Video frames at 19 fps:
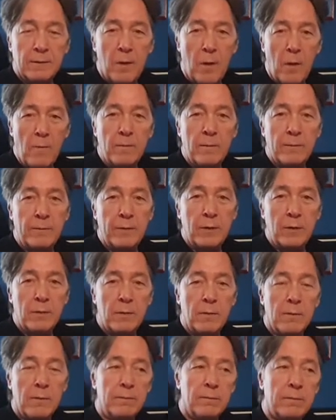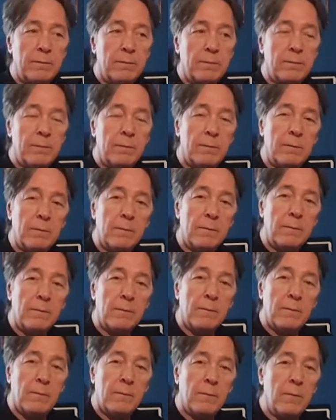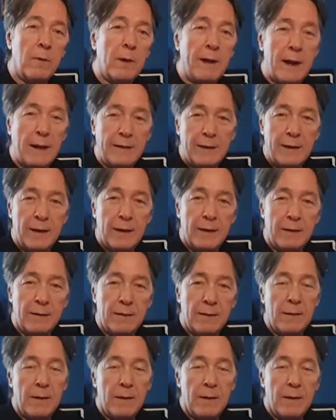overview of what I did.